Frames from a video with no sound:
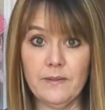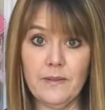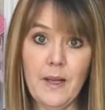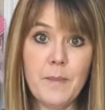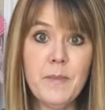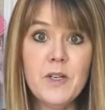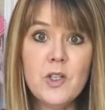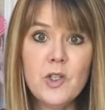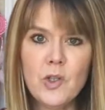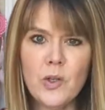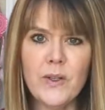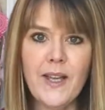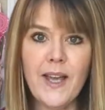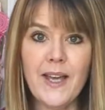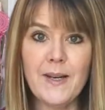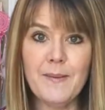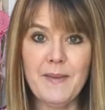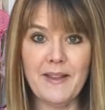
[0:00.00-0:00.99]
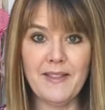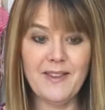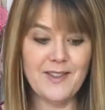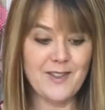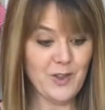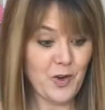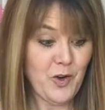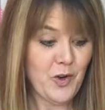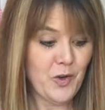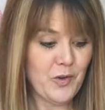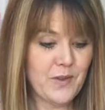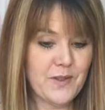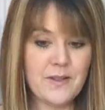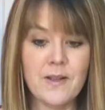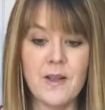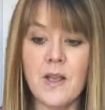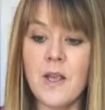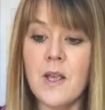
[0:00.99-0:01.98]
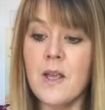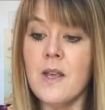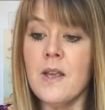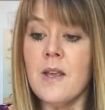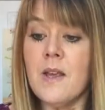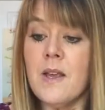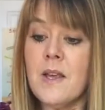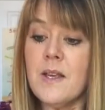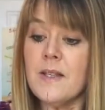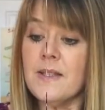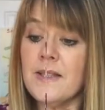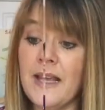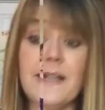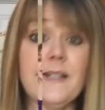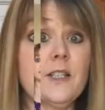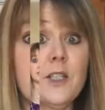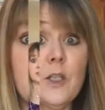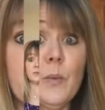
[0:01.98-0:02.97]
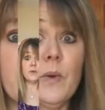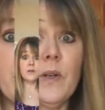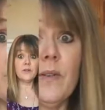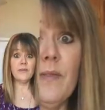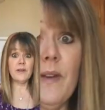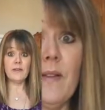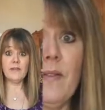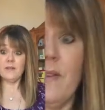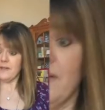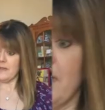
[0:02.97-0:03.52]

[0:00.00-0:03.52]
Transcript: I'm gonna show you how to make these girls and tell you where to find